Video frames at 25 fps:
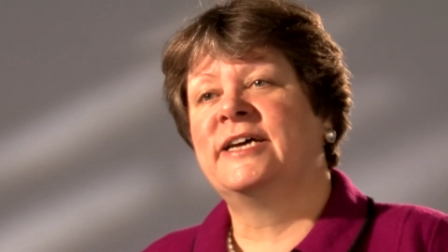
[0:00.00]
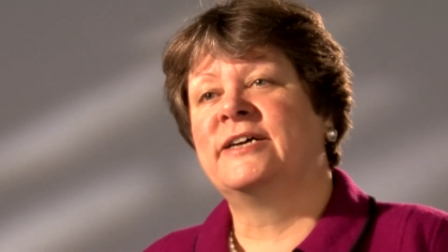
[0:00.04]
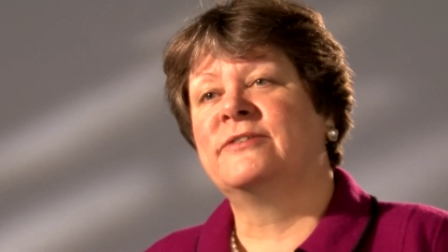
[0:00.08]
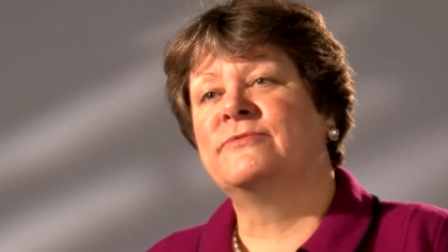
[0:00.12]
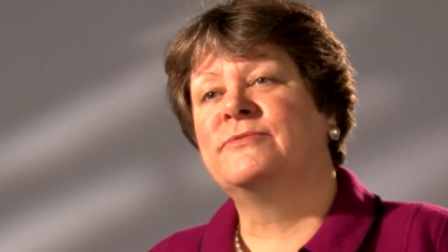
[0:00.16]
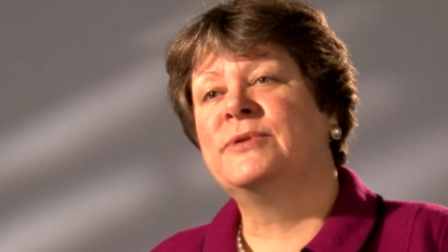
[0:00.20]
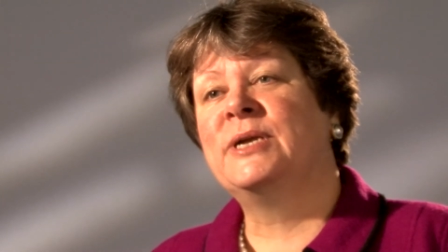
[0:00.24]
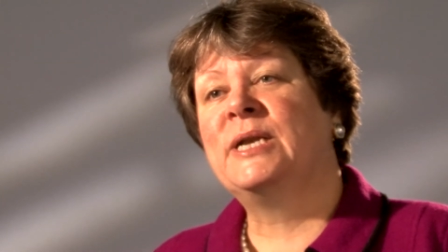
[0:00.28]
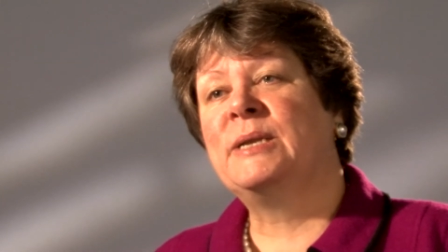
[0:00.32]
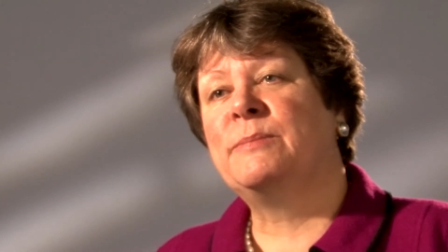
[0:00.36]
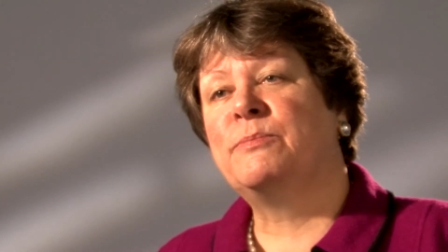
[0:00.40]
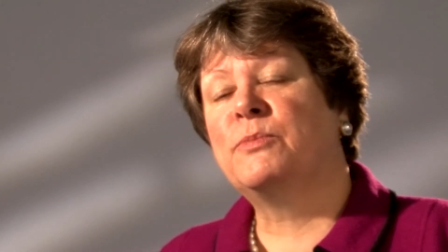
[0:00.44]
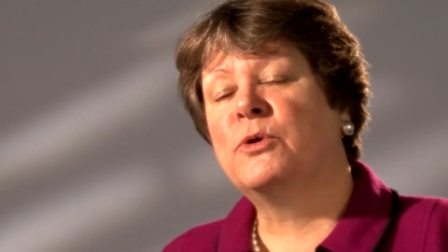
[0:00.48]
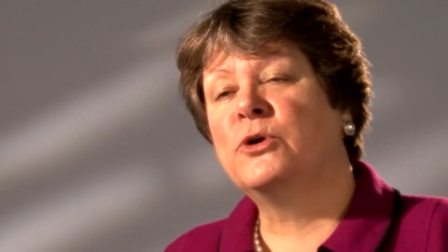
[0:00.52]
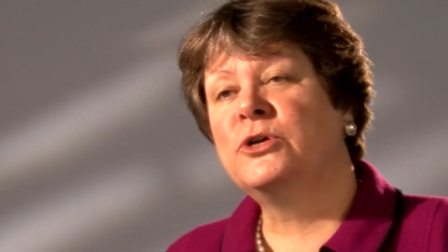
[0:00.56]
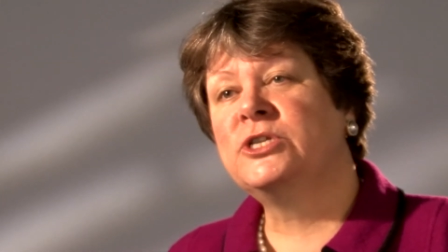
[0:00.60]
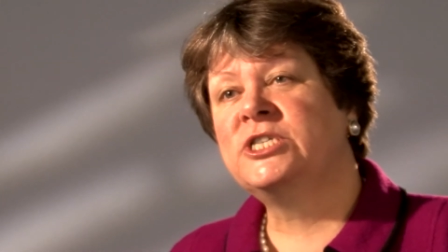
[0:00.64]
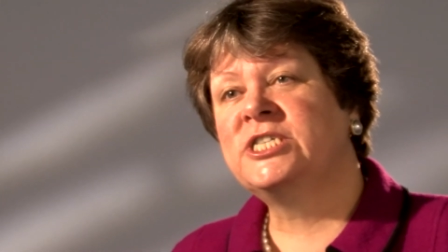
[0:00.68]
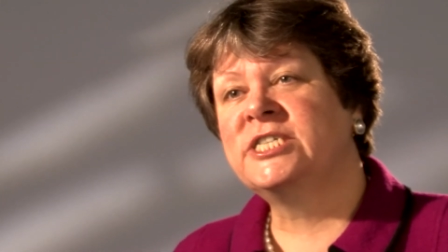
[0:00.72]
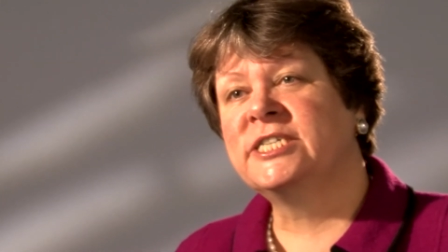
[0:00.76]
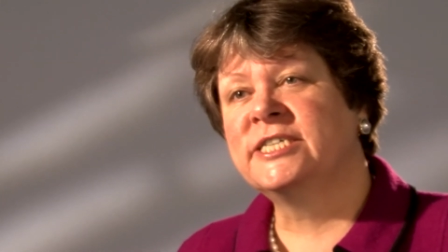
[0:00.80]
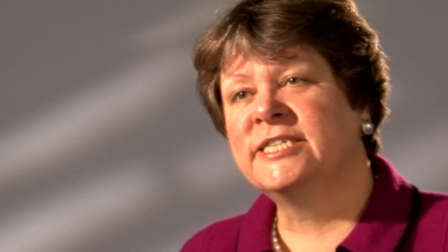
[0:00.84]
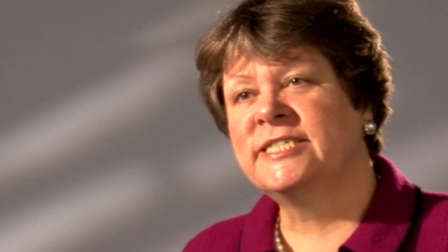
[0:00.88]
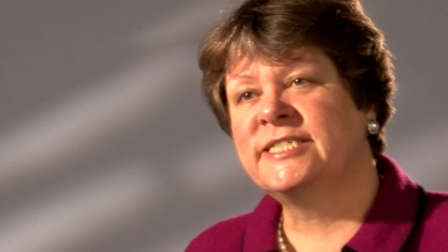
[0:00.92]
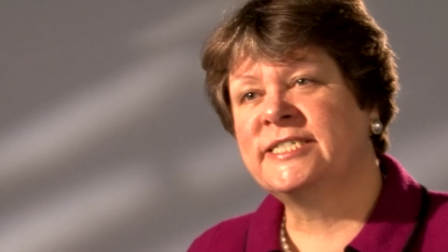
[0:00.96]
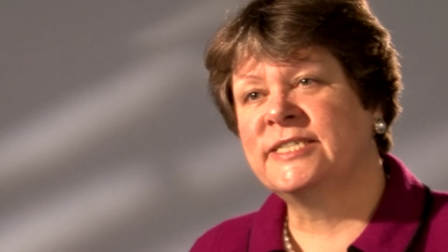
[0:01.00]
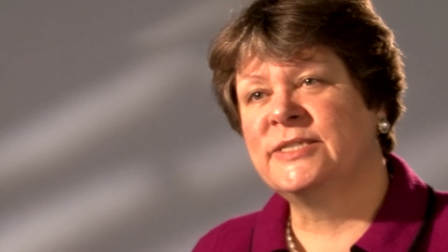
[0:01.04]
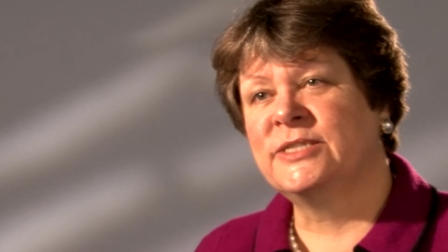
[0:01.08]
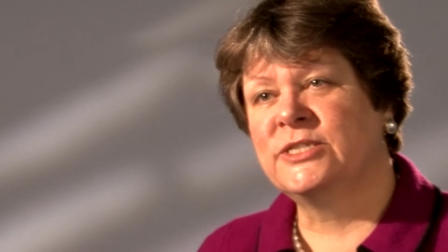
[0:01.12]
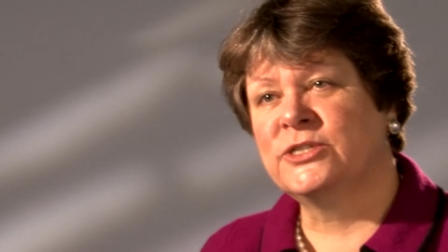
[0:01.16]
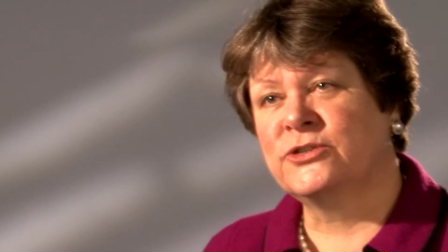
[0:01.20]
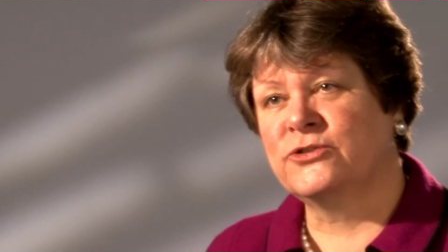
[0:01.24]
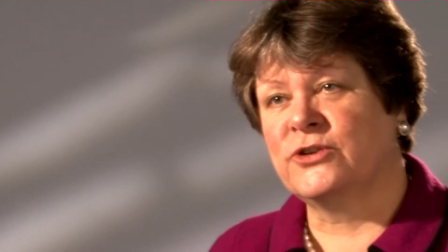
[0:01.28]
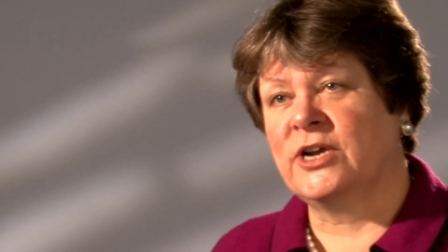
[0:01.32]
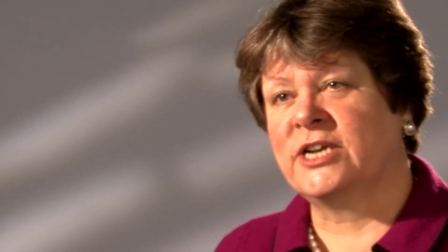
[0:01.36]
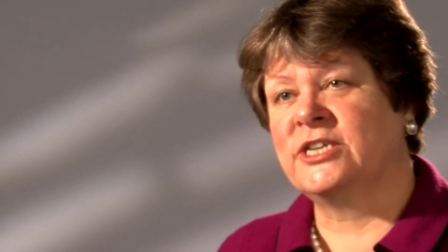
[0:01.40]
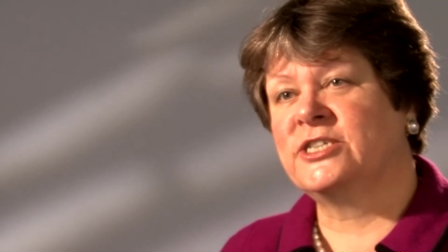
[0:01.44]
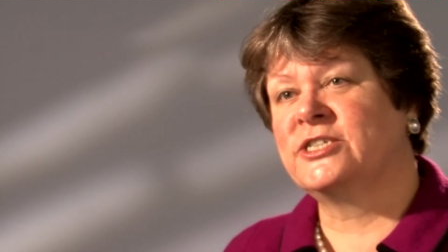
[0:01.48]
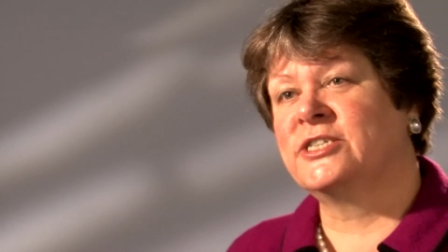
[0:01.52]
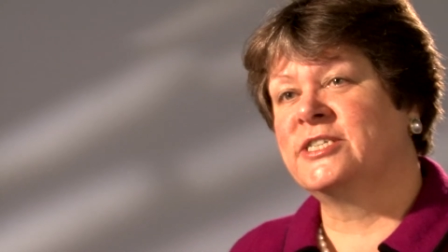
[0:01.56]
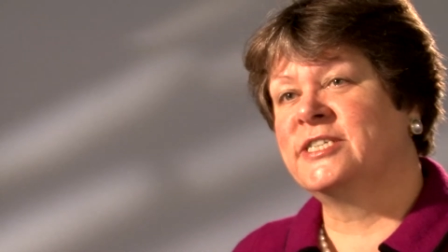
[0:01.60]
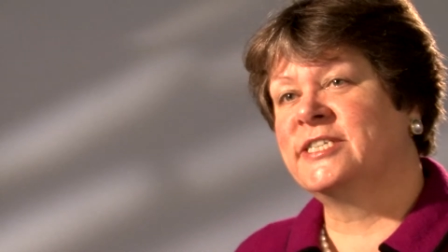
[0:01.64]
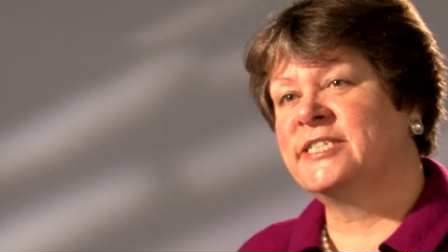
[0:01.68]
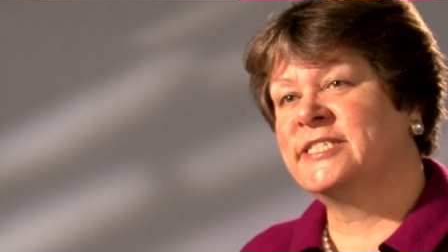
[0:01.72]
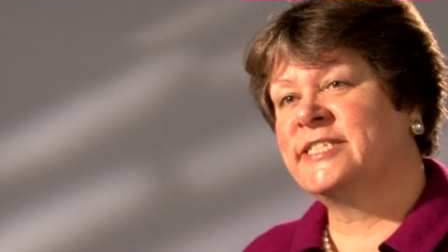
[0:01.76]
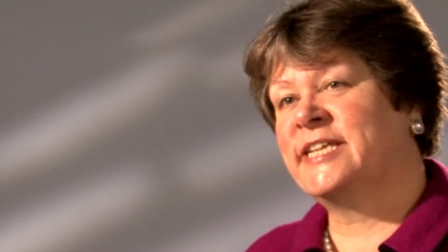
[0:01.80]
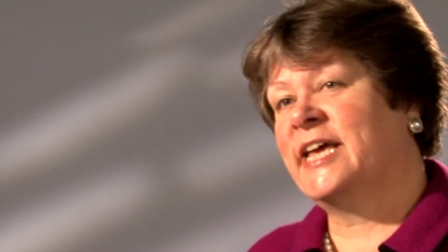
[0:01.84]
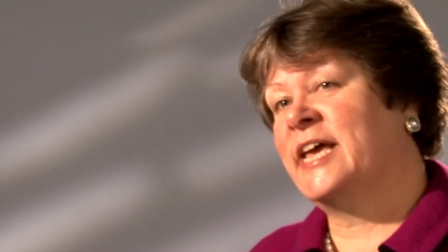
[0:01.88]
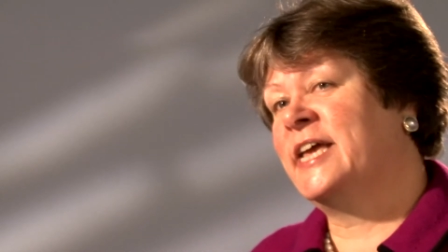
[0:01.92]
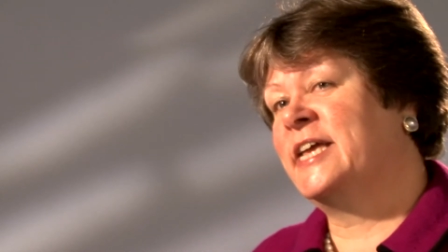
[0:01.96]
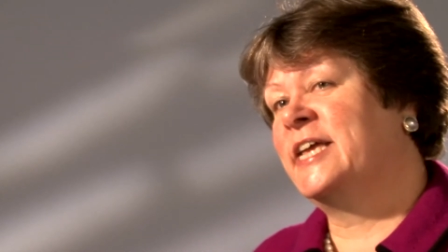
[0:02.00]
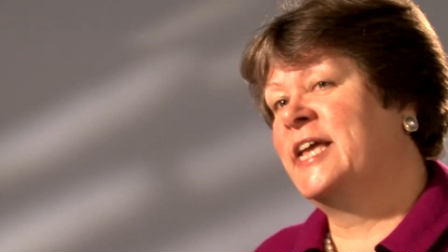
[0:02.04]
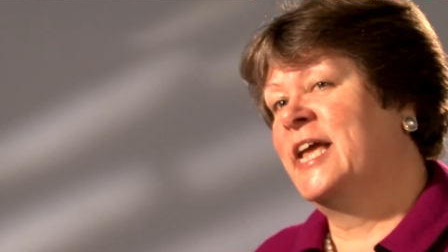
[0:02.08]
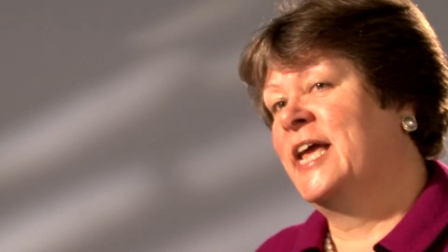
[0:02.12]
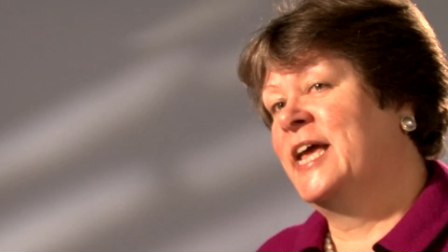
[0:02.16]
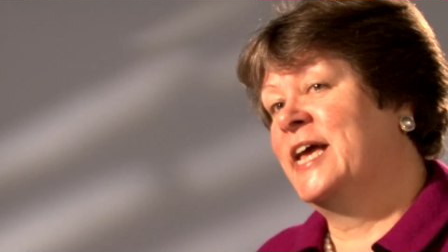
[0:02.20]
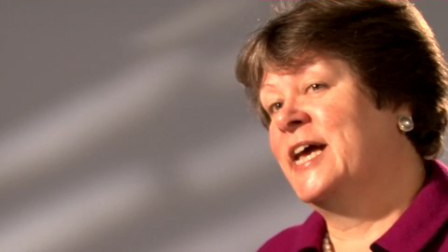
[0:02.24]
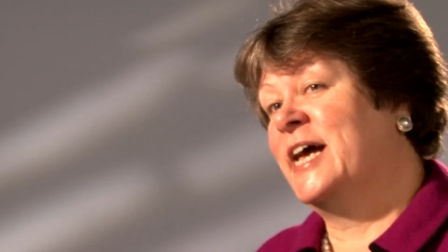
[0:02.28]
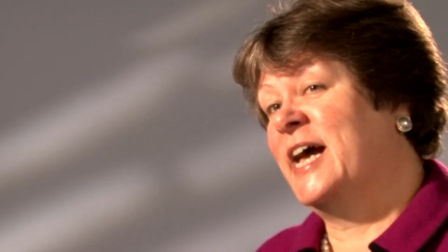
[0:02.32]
really pointing us in the direction to say,